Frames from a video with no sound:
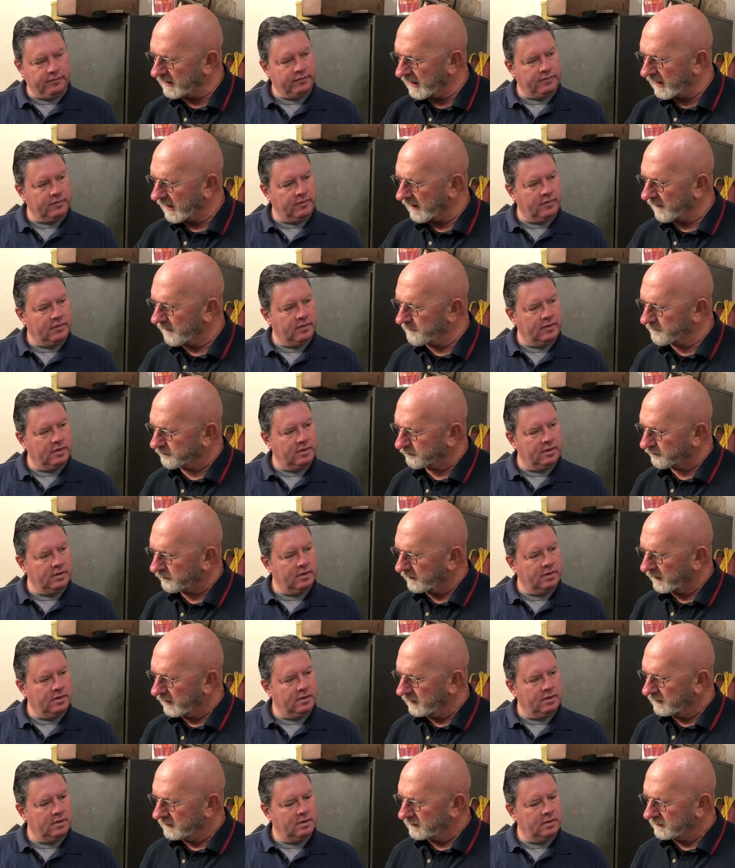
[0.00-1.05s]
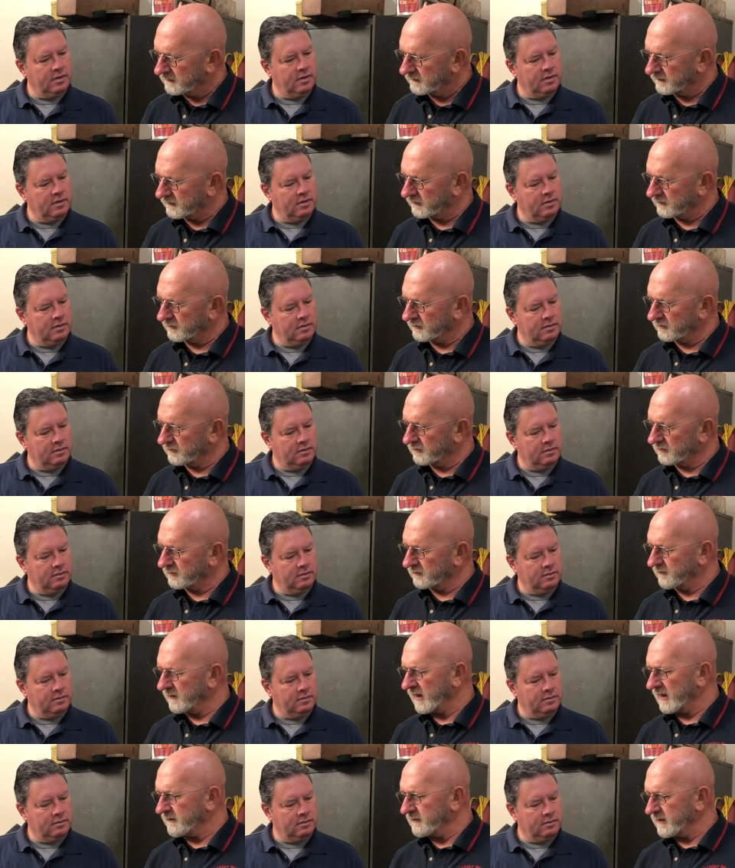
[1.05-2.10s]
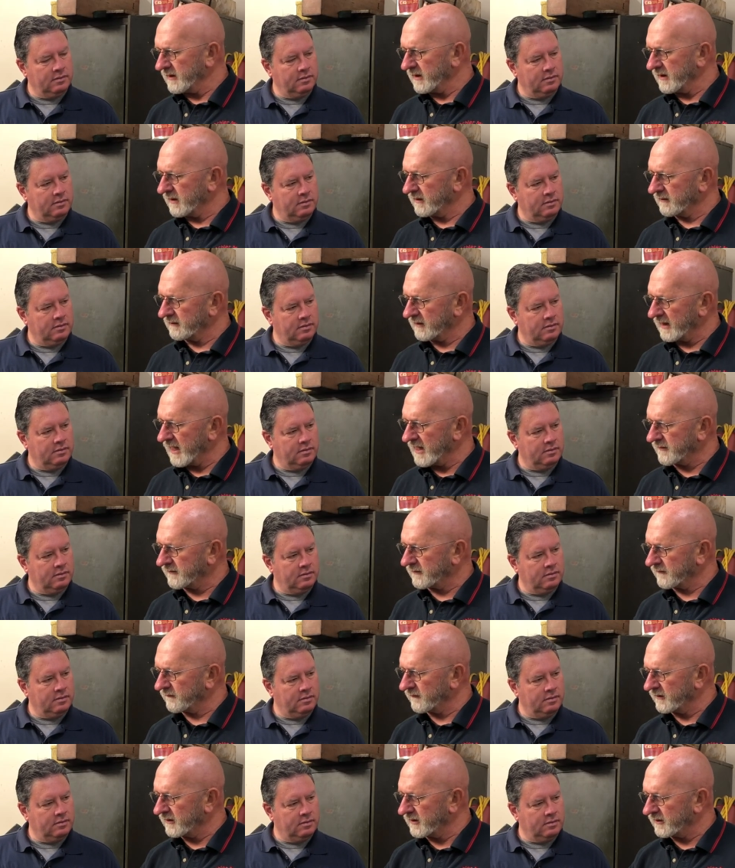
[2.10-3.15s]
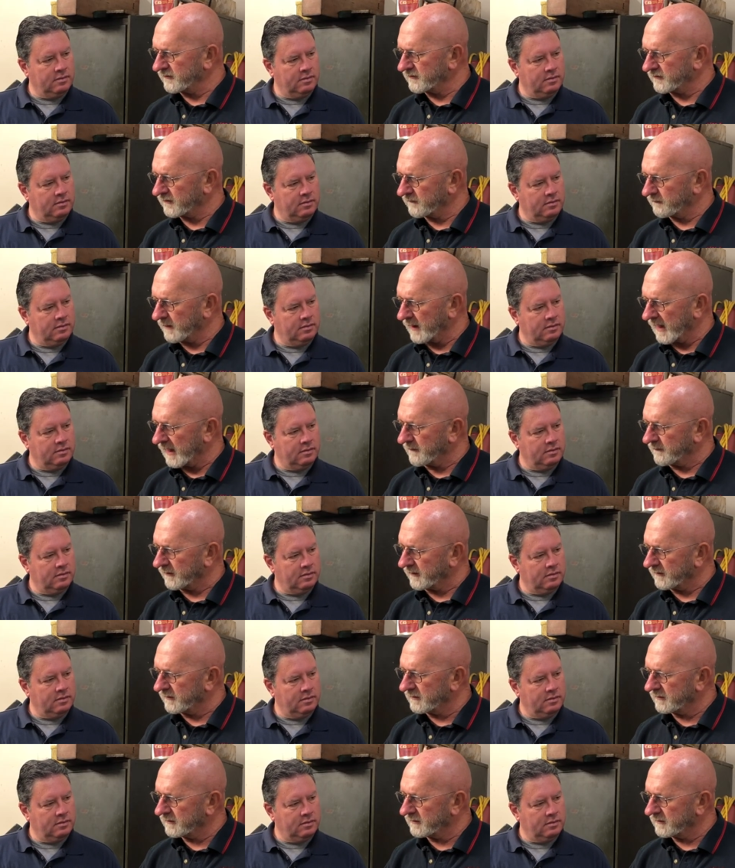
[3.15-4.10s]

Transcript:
Speaker 1: out to maybe an eighth of an inch of Babbitt